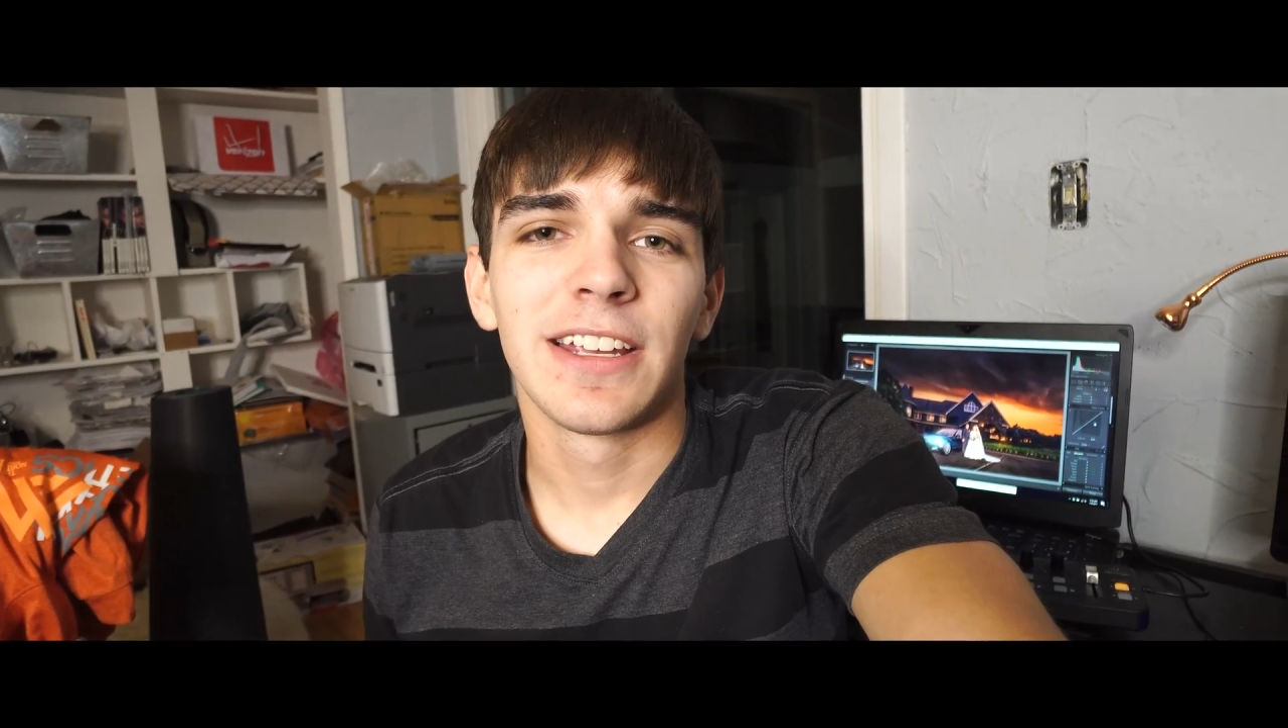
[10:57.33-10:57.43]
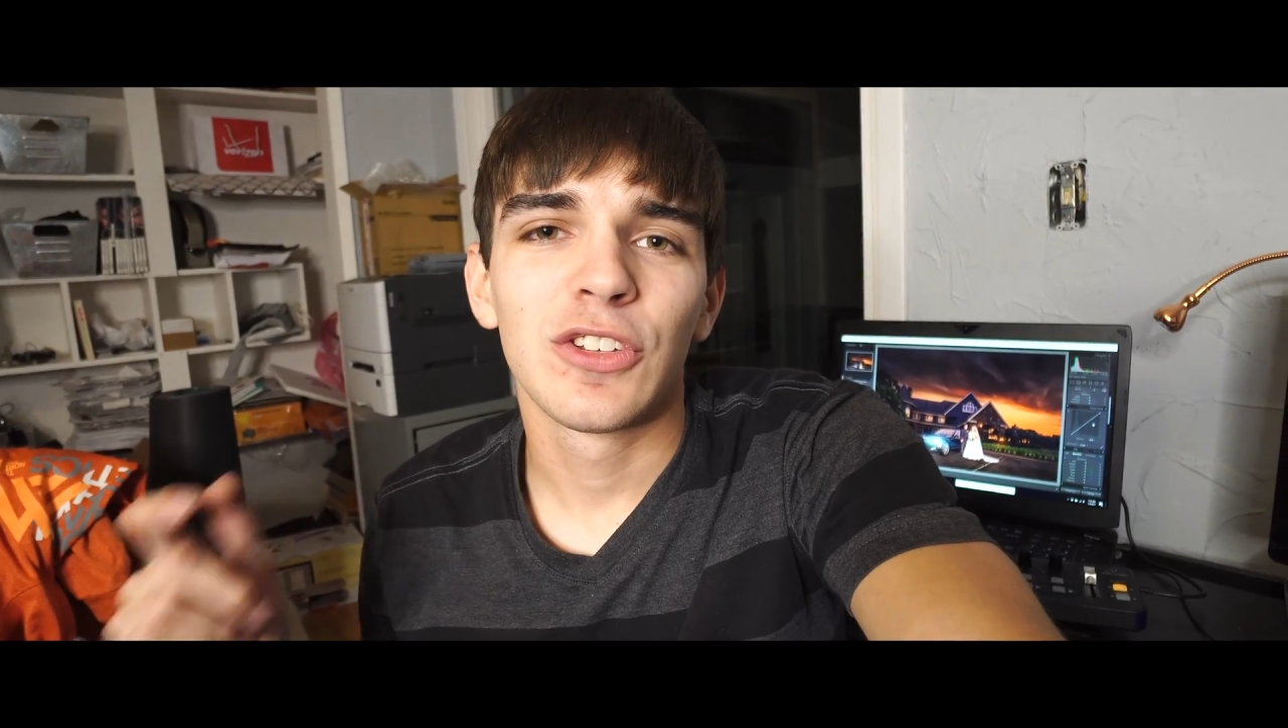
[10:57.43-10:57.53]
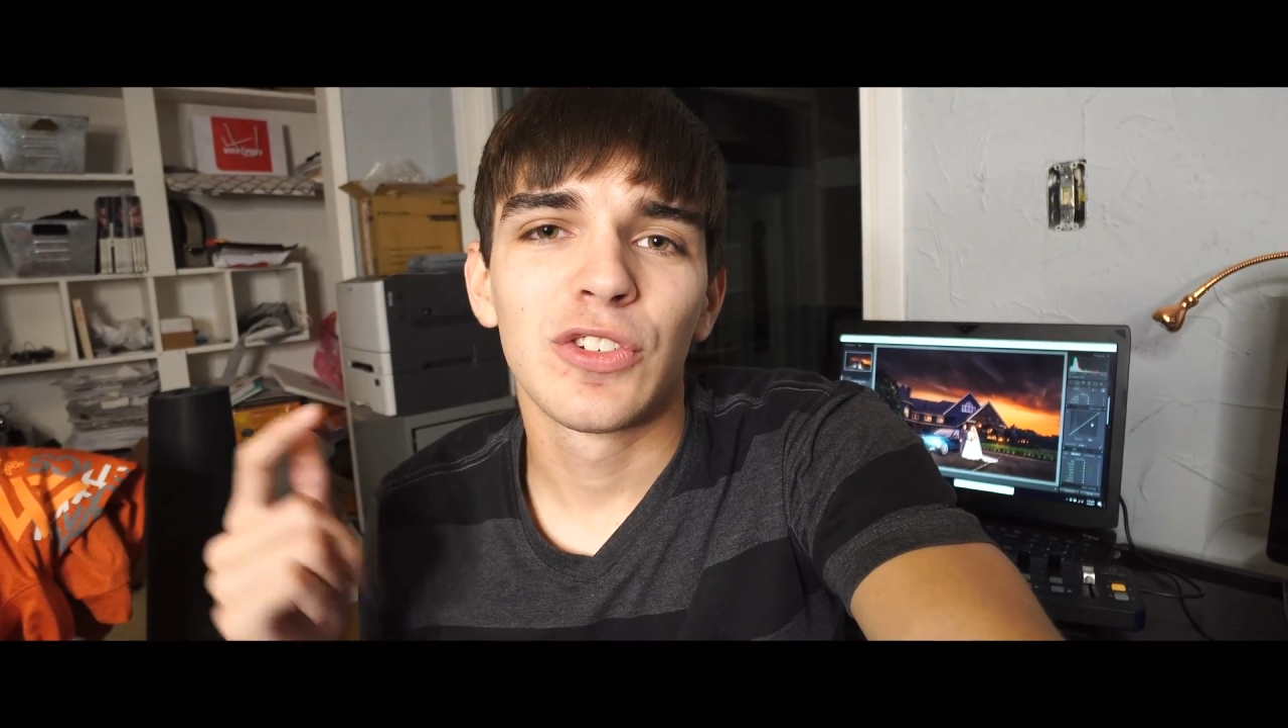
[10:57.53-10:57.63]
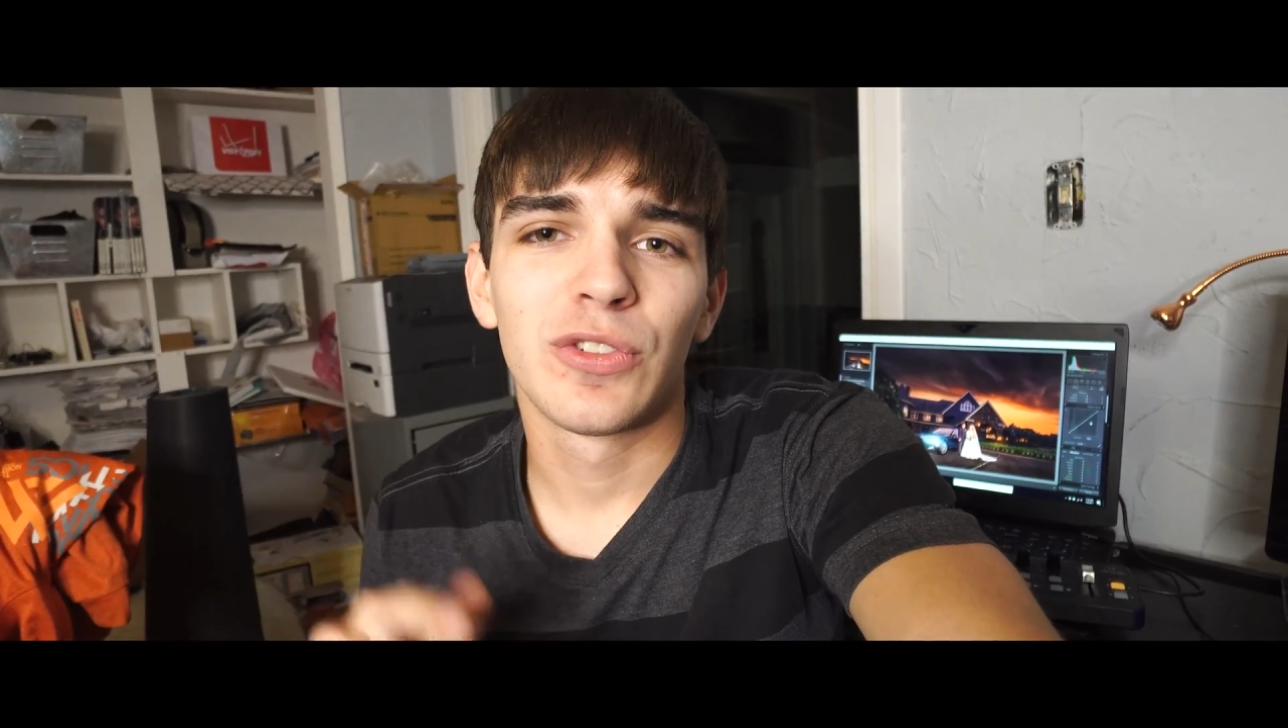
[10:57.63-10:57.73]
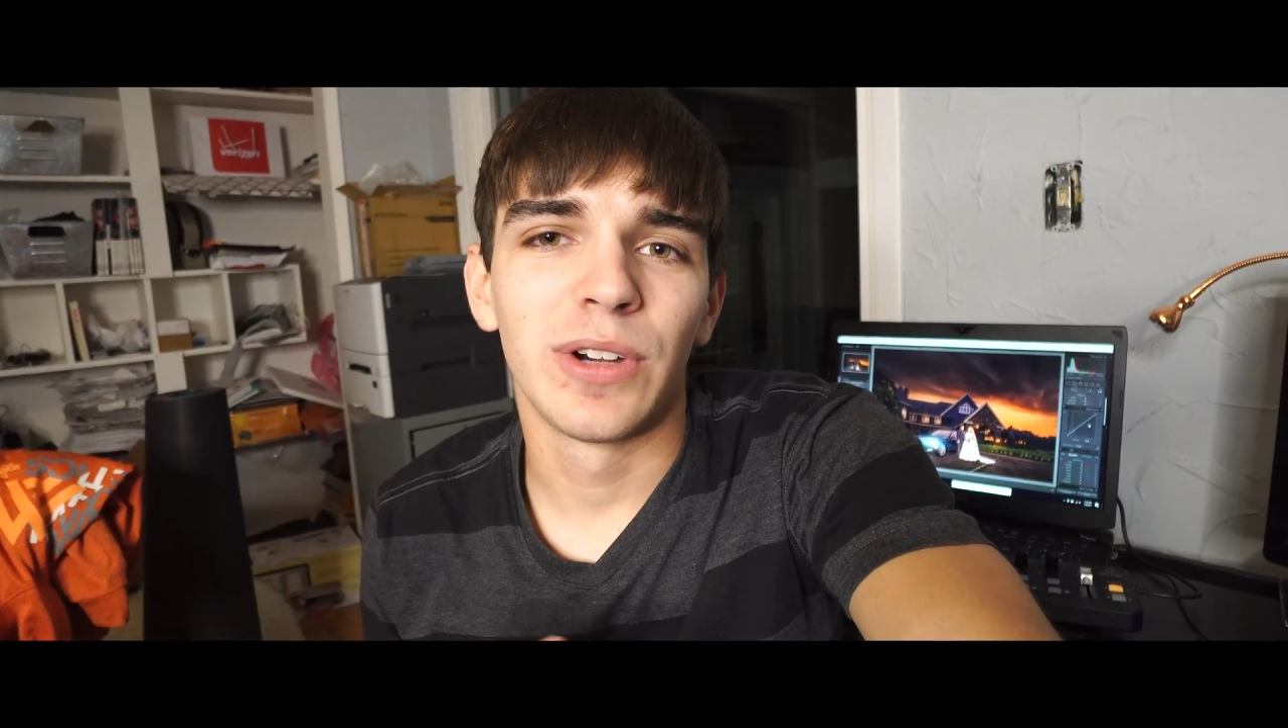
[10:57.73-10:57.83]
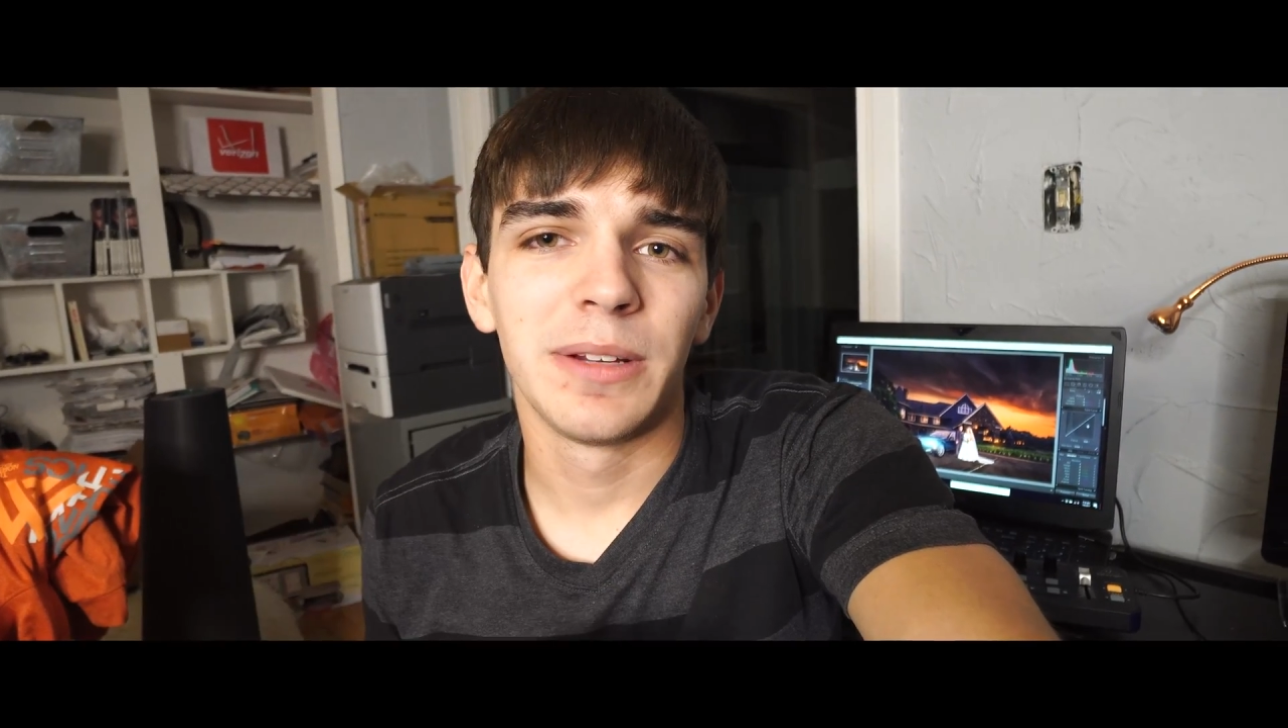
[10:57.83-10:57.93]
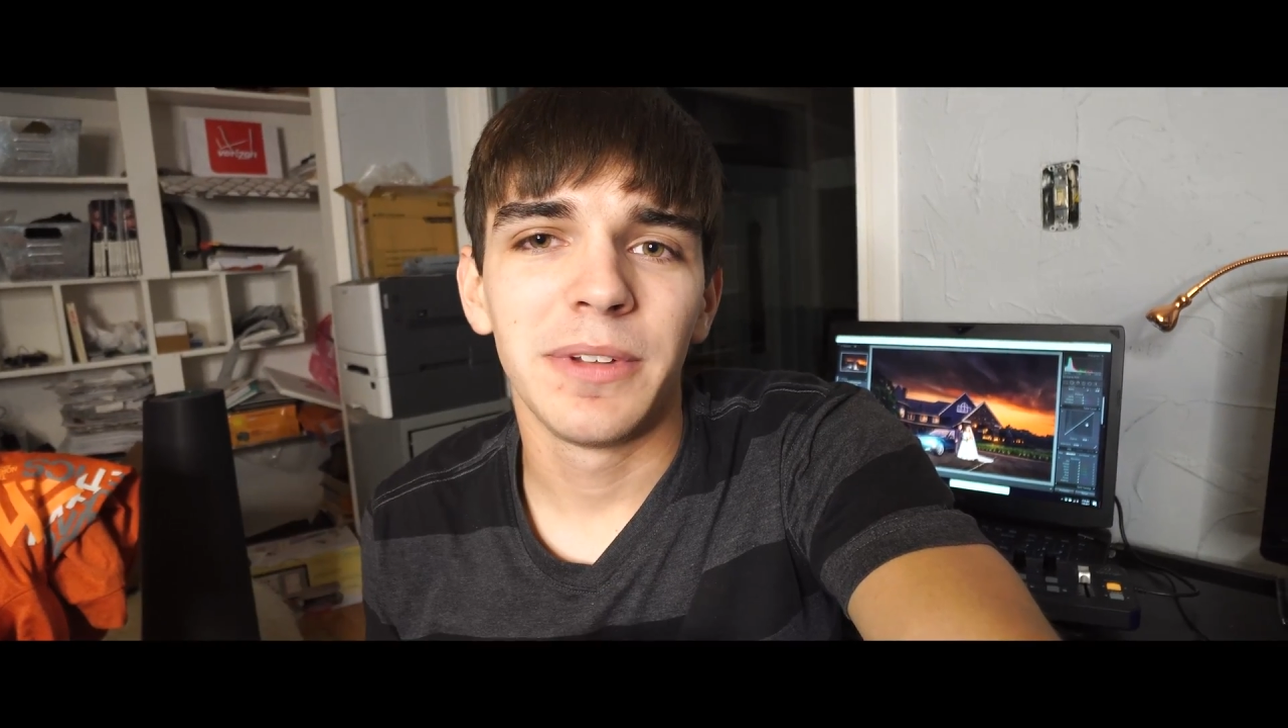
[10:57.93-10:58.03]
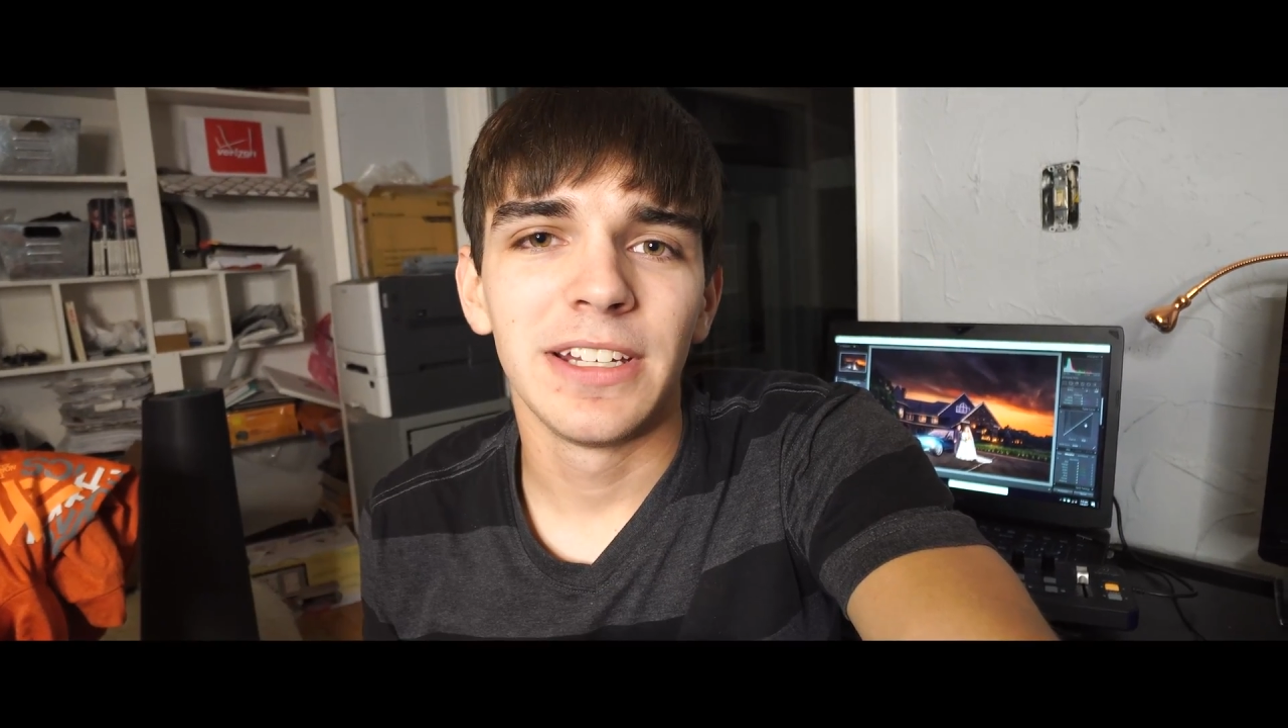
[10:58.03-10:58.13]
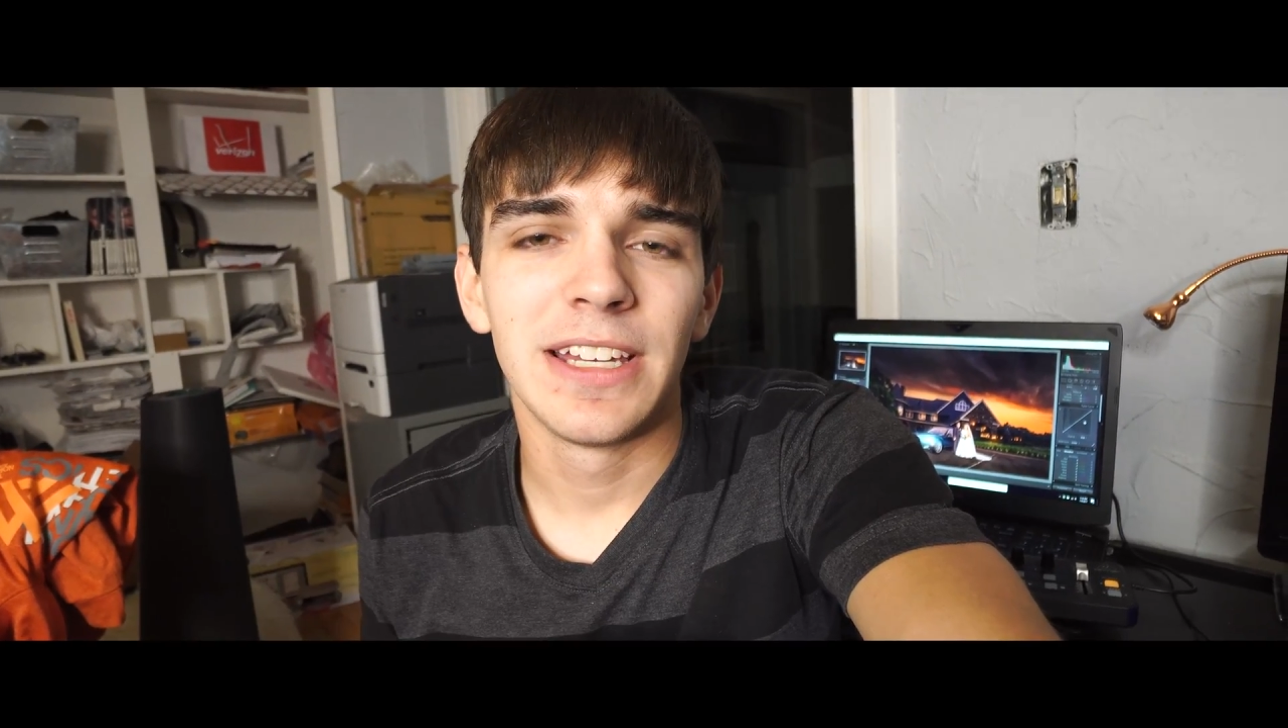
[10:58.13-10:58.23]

extremely